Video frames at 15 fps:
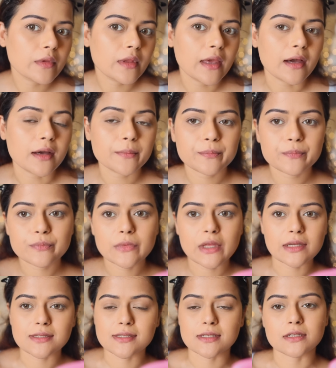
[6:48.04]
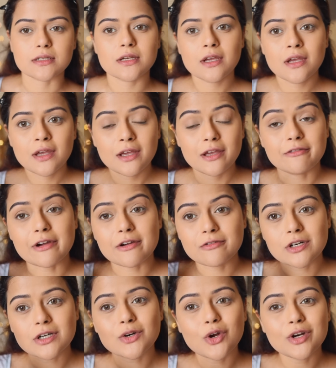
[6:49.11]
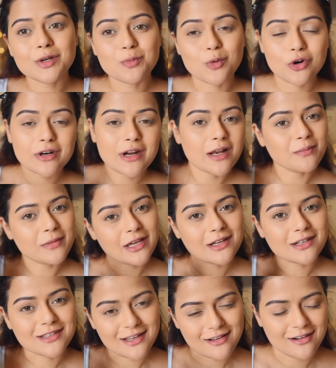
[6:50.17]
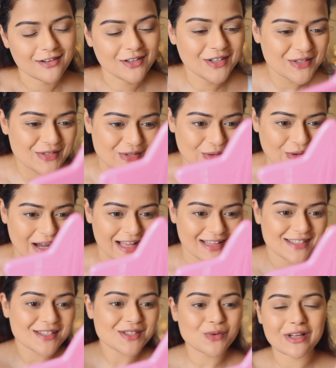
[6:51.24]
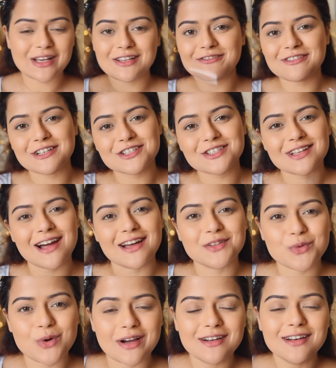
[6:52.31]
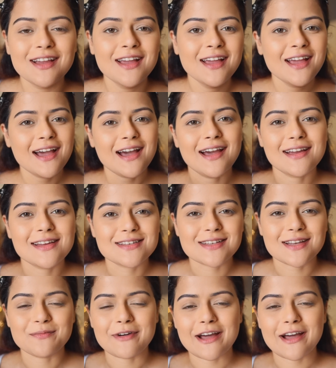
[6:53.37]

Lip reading: Yeah, that's it. If I work on it more, I'll make it thicker. So I'll just quickly finish the other one and come